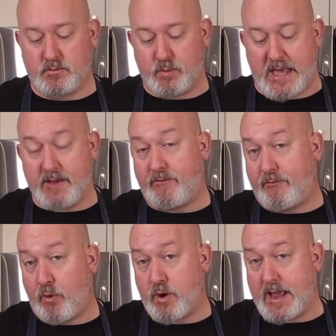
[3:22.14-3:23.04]
we have
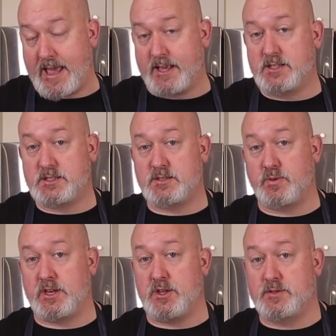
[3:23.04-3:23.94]
4 eggs.
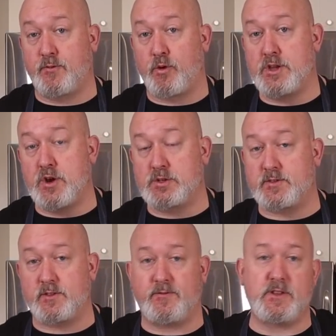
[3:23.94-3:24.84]
We're gonna use 4 yolks
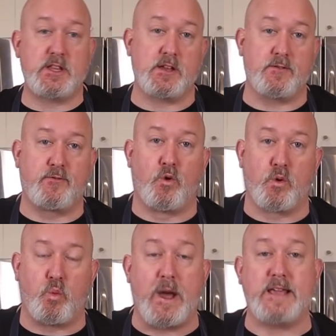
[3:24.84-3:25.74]
for the filling and 4
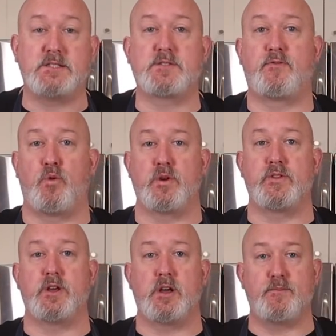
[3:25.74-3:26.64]
whites for
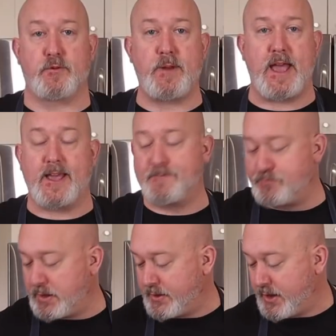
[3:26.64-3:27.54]
the meringue.
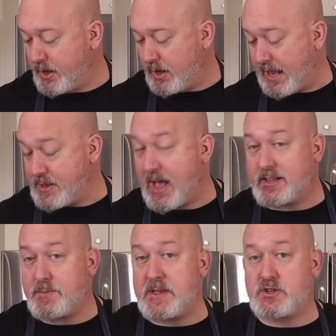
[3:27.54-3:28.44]
And you have
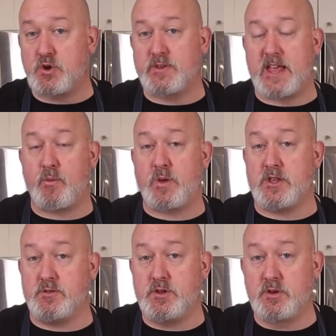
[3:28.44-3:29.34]
to be sure that when
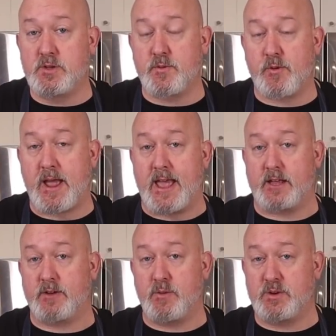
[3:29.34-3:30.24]
you do the
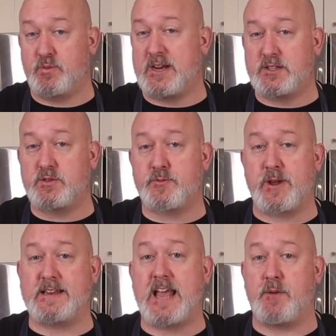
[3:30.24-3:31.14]
meringue, right? We're not doing the
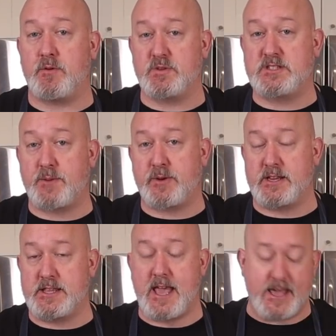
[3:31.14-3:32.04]
meringue now, but we're
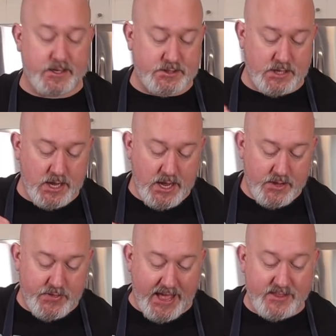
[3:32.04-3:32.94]
separating the eggs,
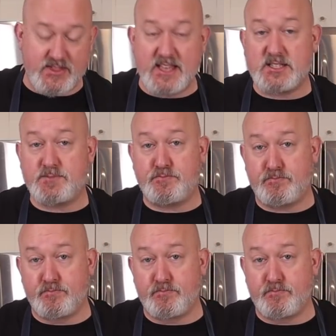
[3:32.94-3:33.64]
that this